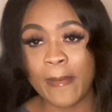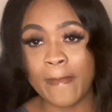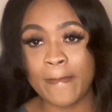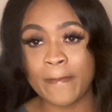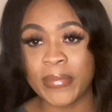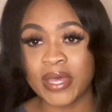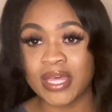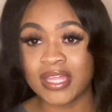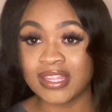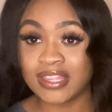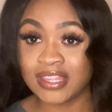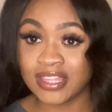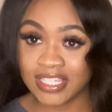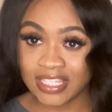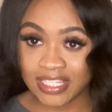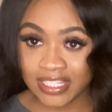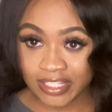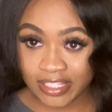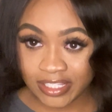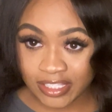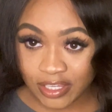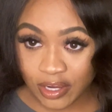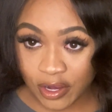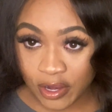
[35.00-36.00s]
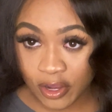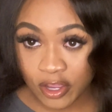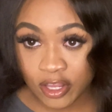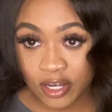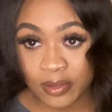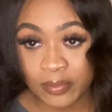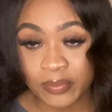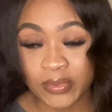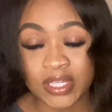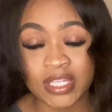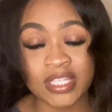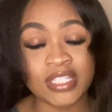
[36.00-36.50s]
but these are
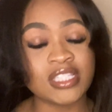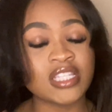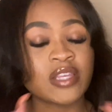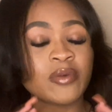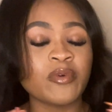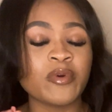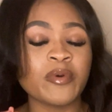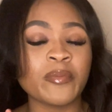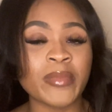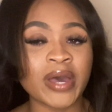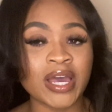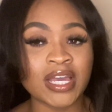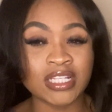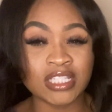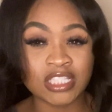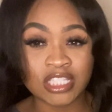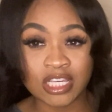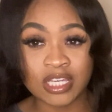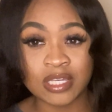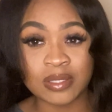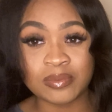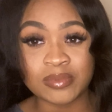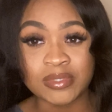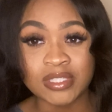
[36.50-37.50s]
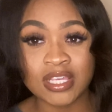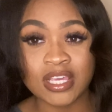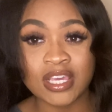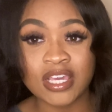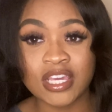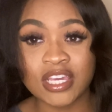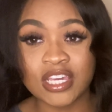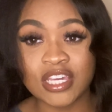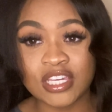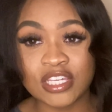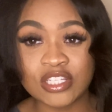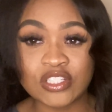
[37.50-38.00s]
gonna be some of my tips
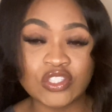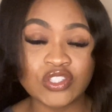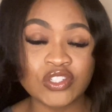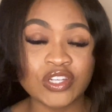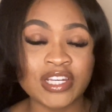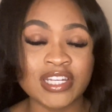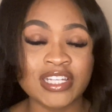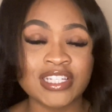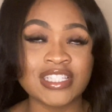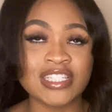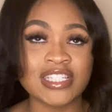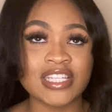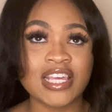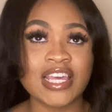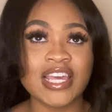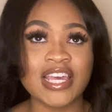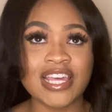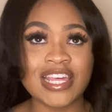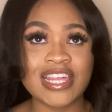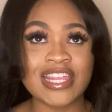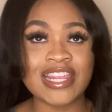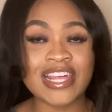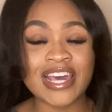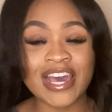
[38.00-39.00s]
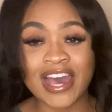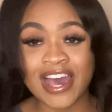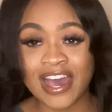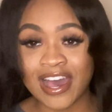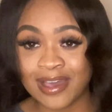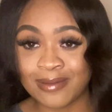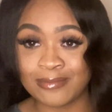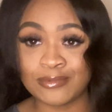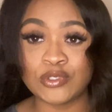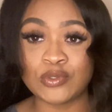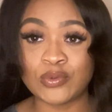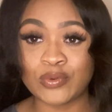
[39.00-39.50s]
and tricks that
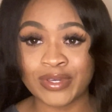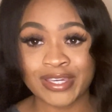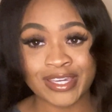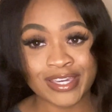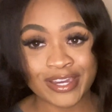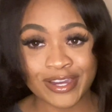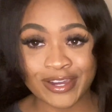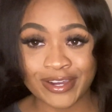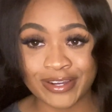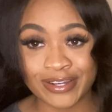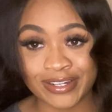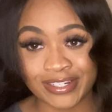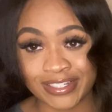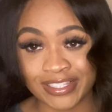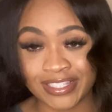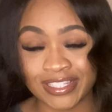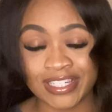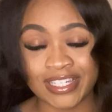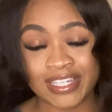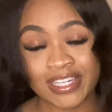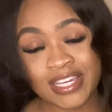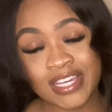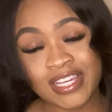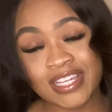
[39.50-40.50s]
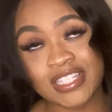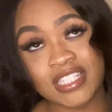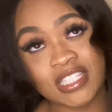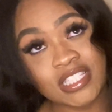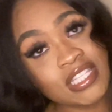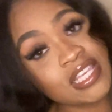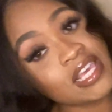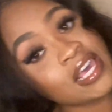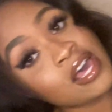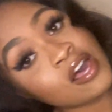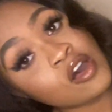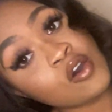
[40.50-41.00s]
I'm doing currently
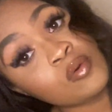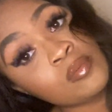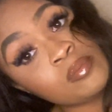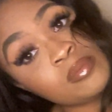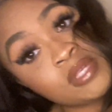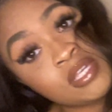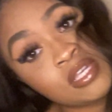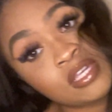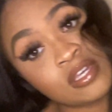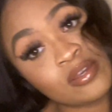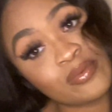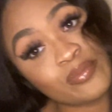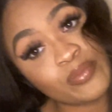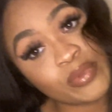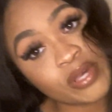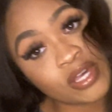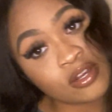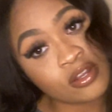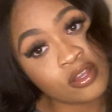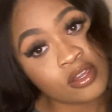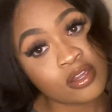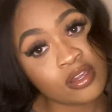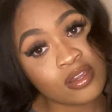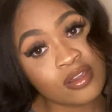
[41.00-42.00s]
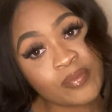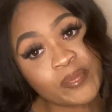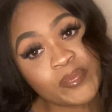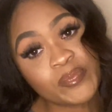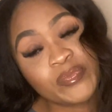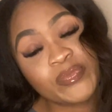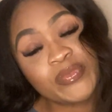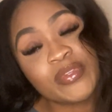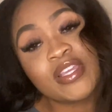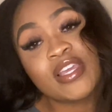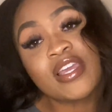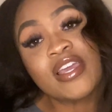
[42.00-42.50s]
to help me get better.
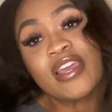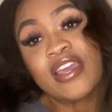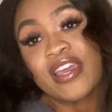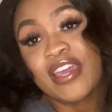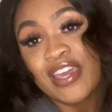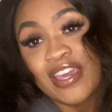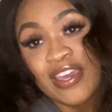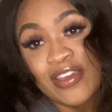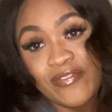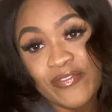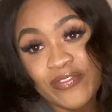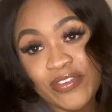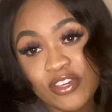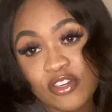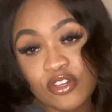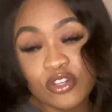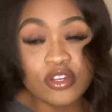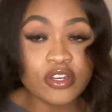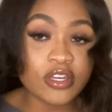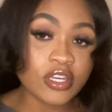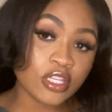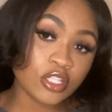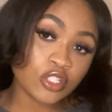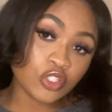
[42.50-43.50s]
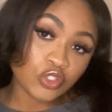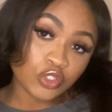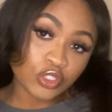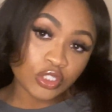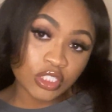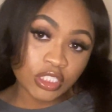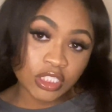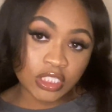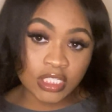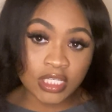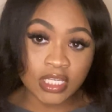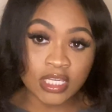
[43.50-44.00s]
If you're
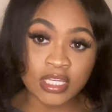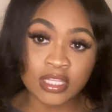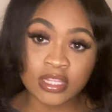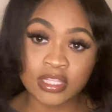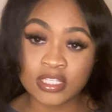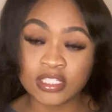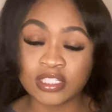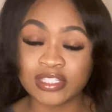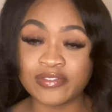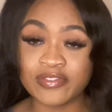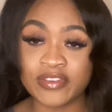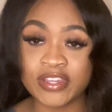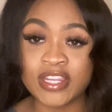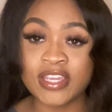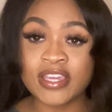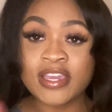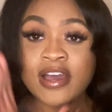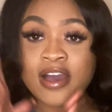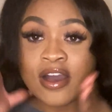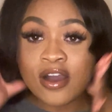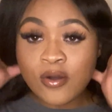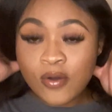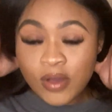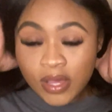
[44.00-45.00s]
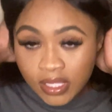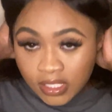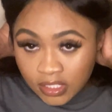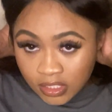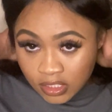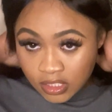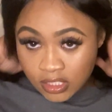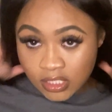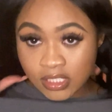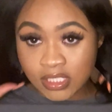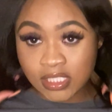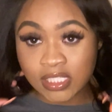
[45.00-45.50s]
interested in this video and
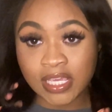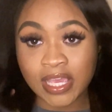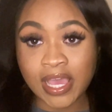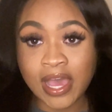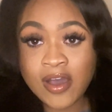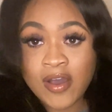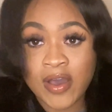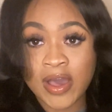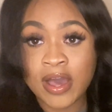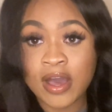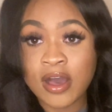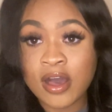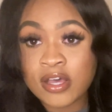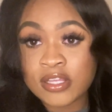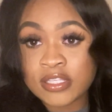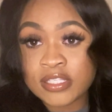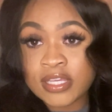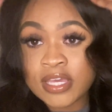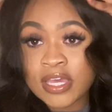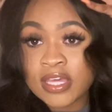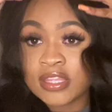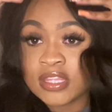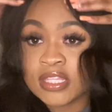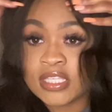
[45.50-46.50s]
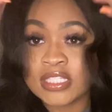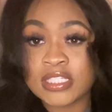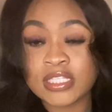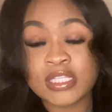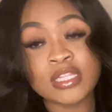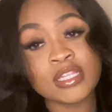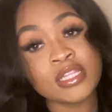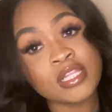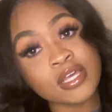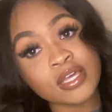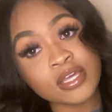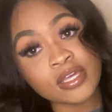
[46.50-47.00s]
to see how I also got this
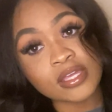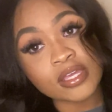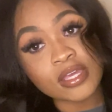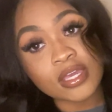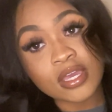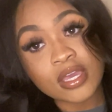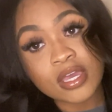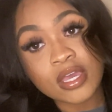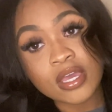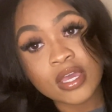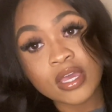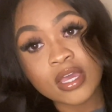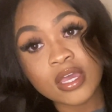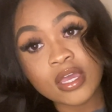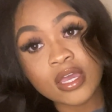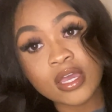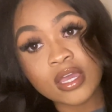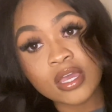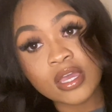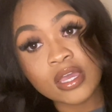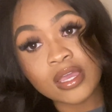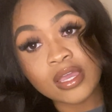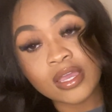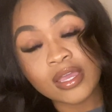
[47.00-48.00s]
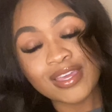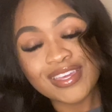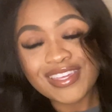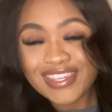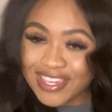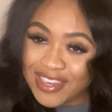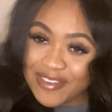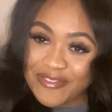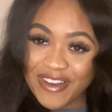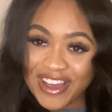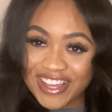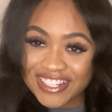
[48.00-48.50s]
look,
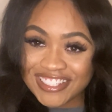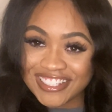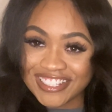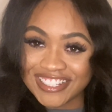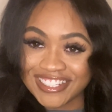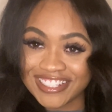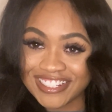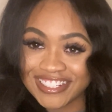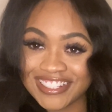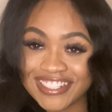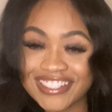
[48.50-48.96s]
keep watching.